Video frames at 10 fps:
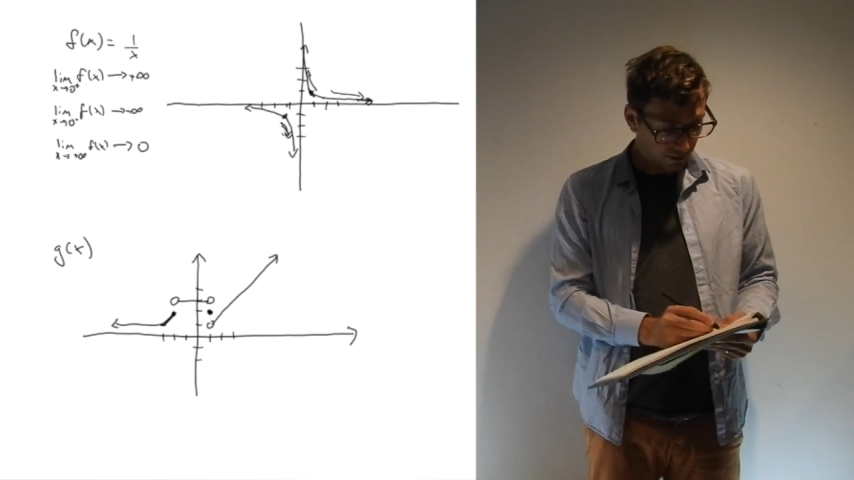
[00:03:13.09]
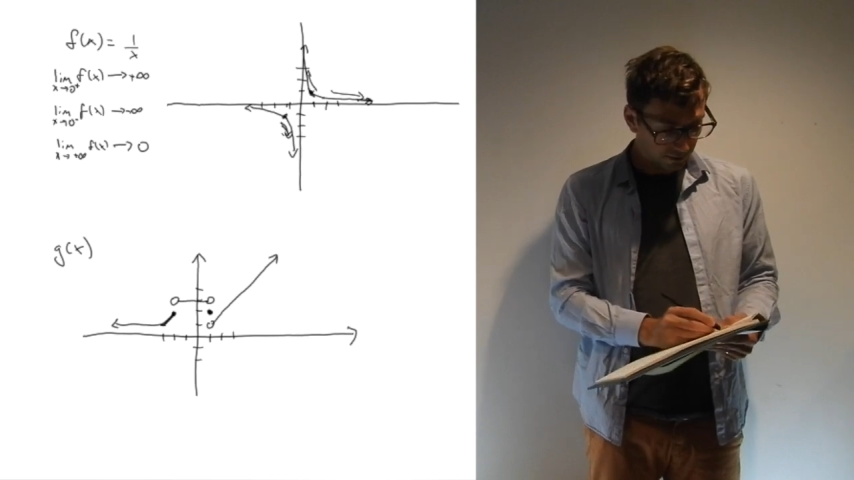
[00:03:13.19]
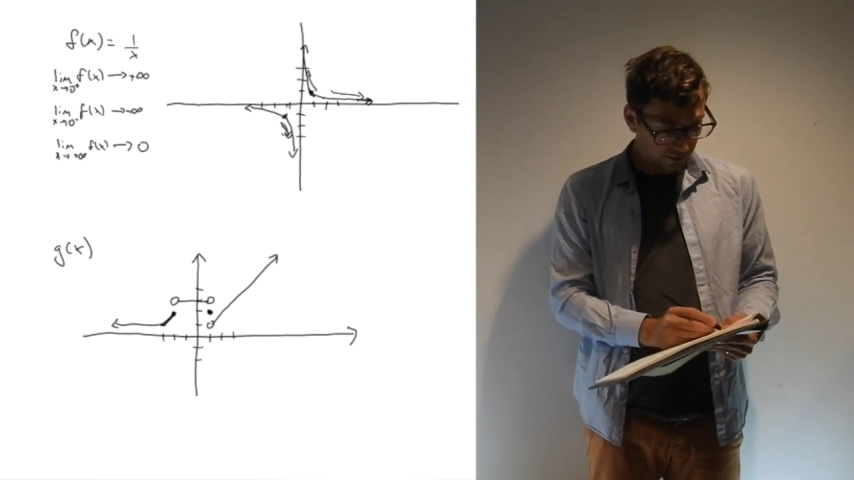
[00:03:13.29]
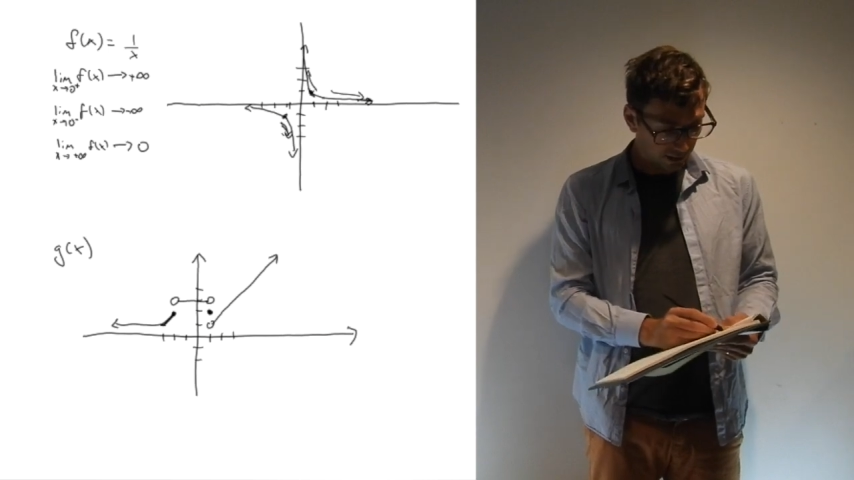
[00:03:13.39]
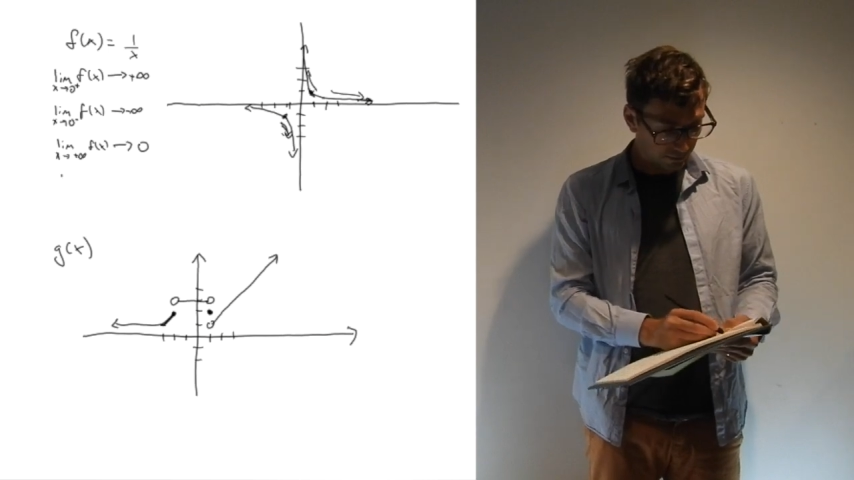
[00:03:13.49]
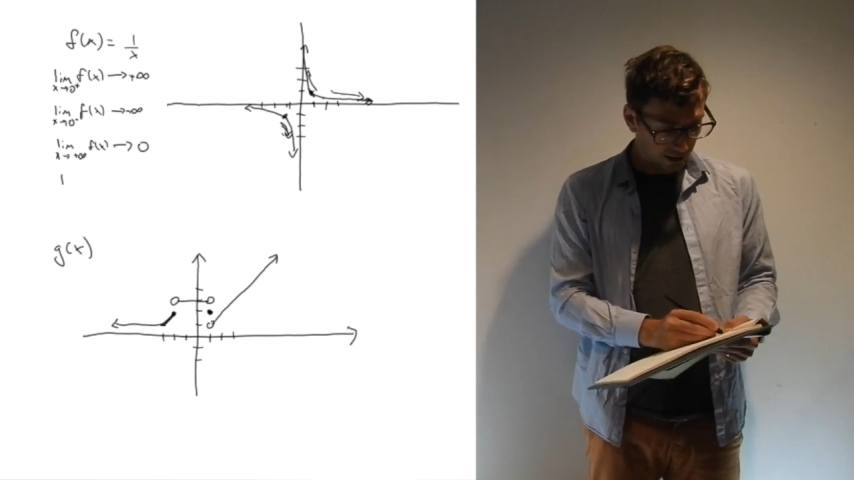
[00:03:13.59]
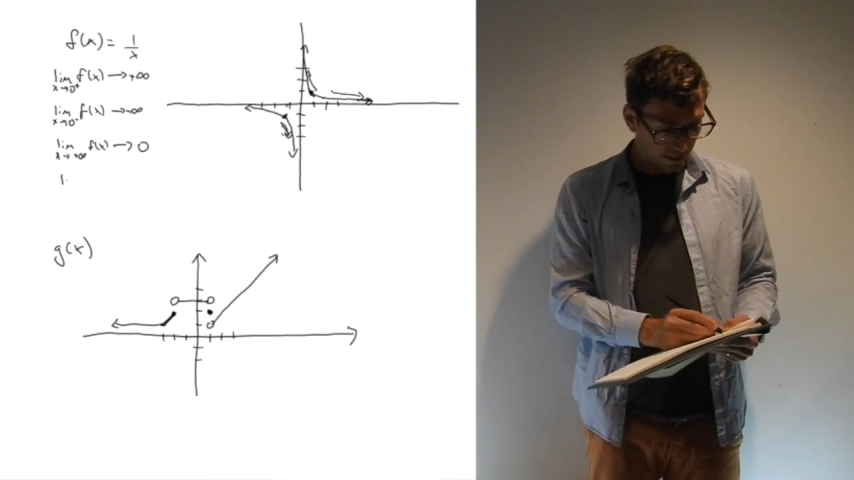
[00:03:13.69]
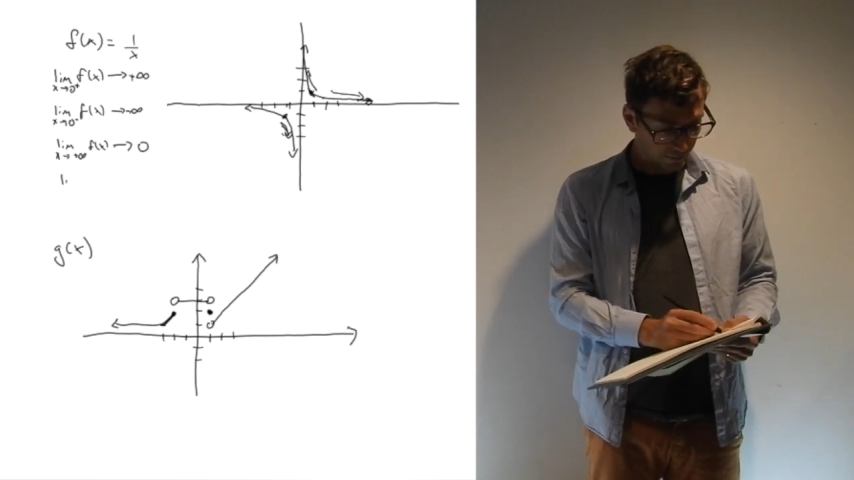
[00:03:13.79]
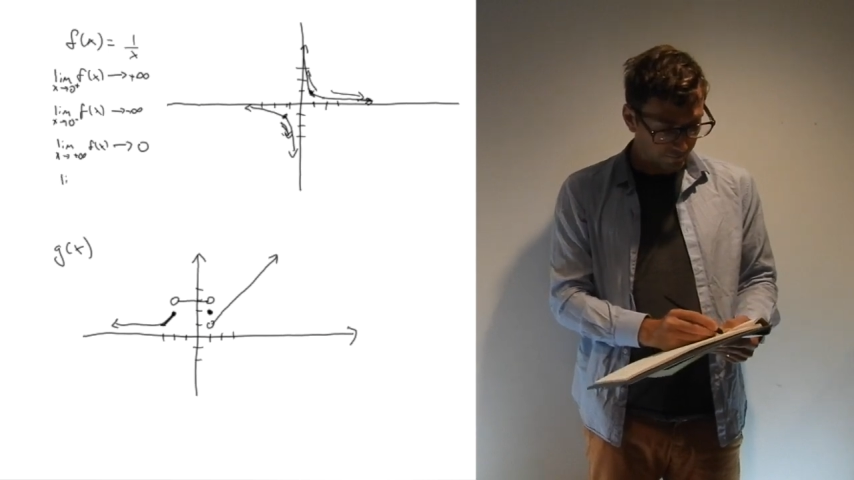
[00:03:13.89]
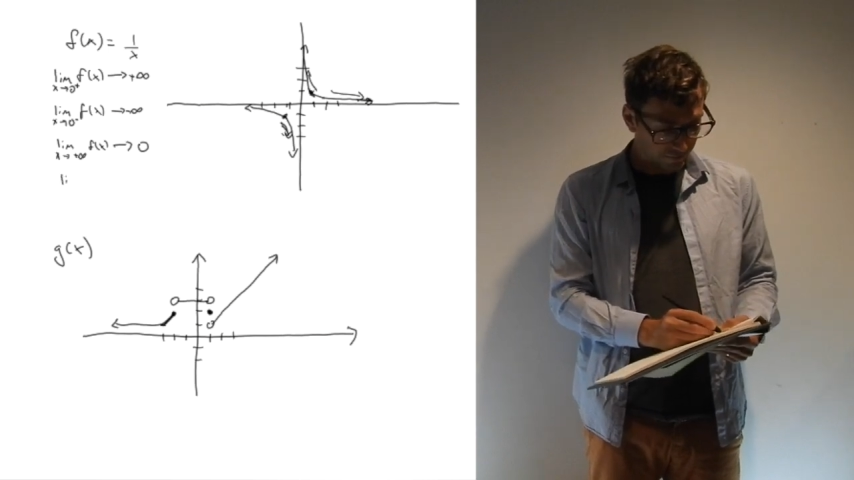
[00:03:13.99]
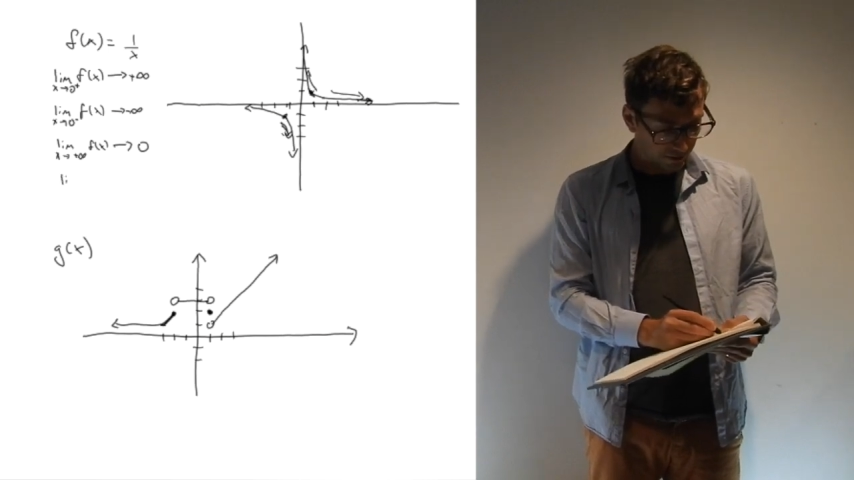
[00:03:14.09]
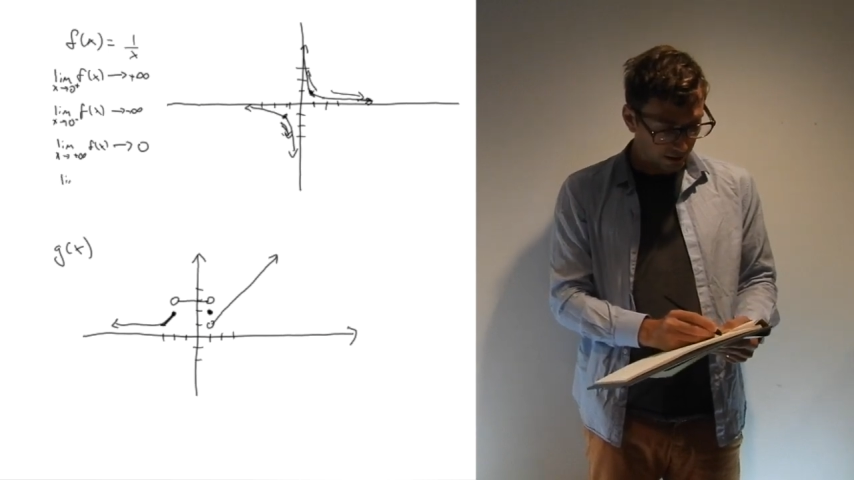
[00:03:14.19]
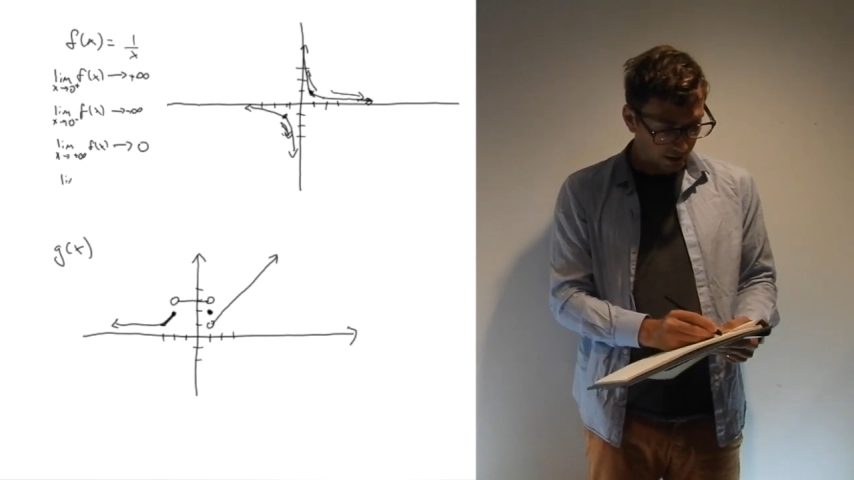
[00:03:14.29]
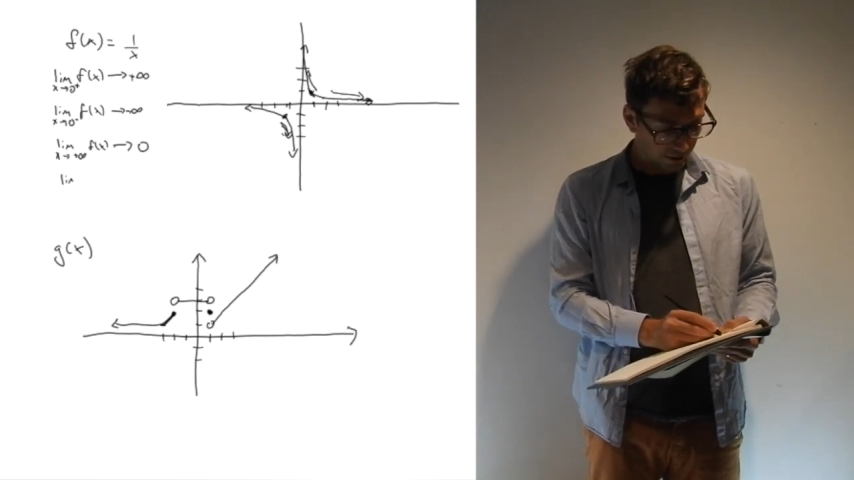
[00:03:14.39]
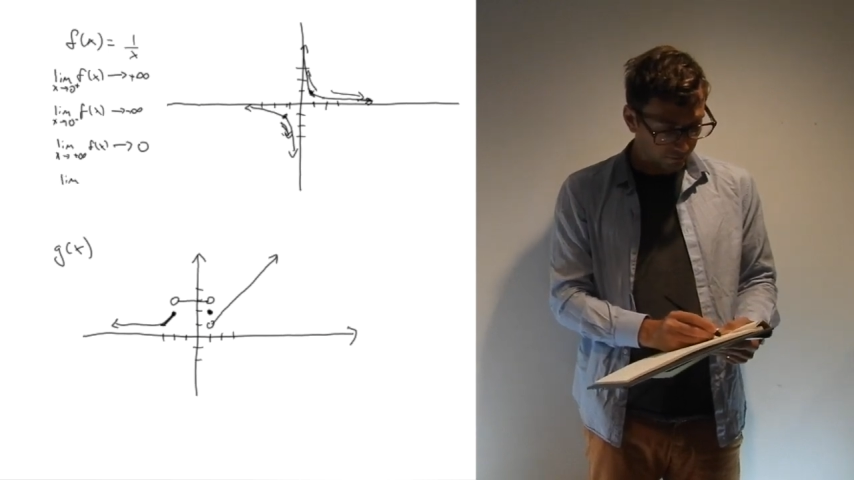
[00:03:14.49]
The same will happen with
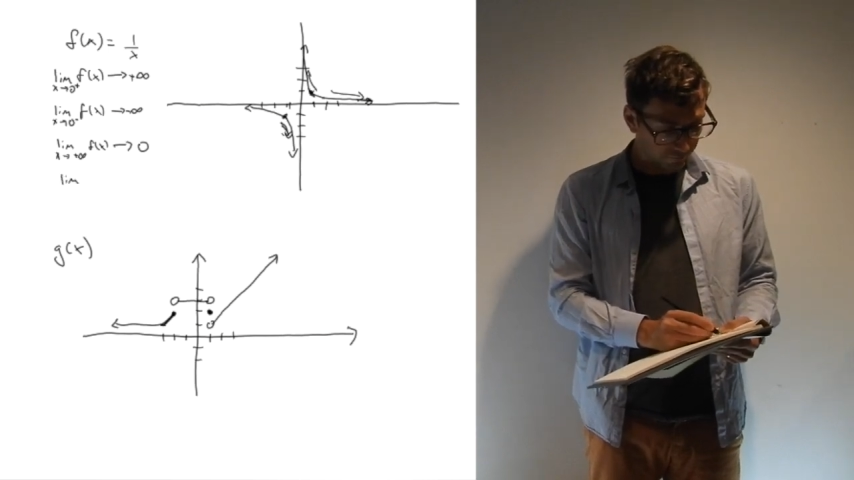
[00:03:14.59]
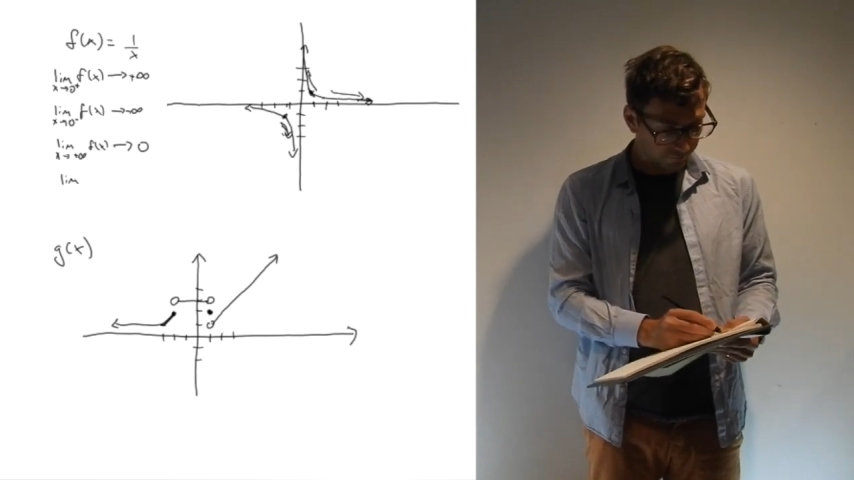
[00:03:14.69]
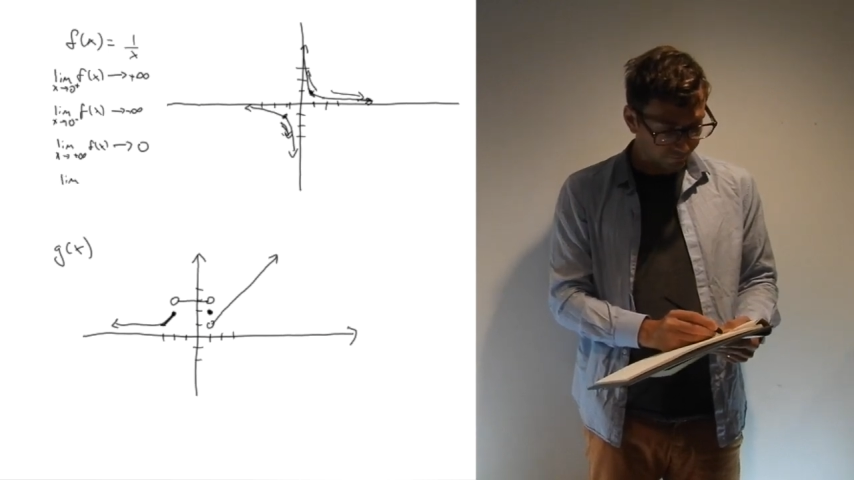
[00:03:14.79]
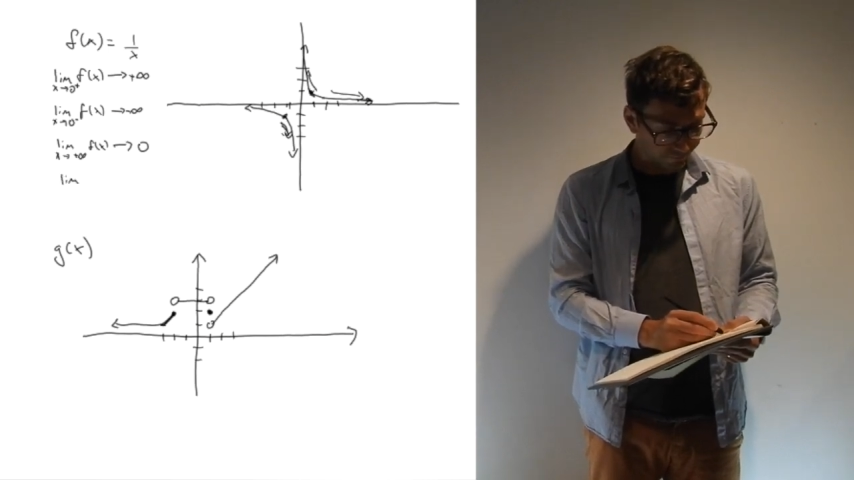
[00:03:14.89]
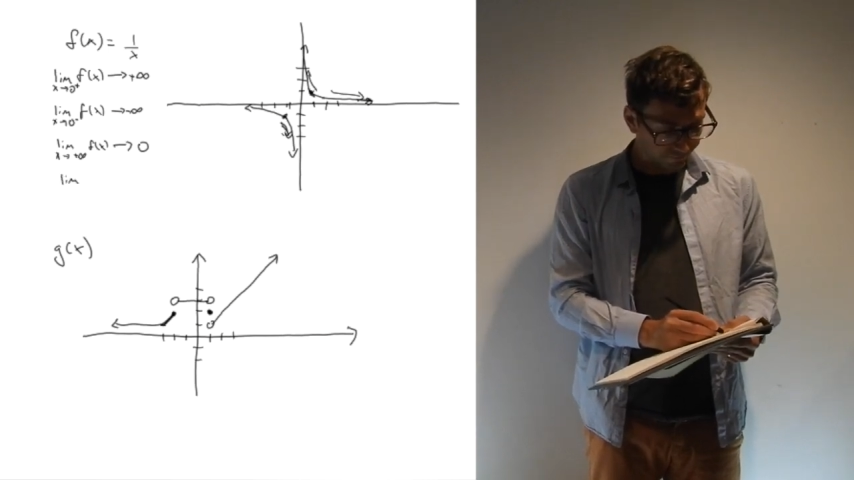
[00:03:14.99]
the negative.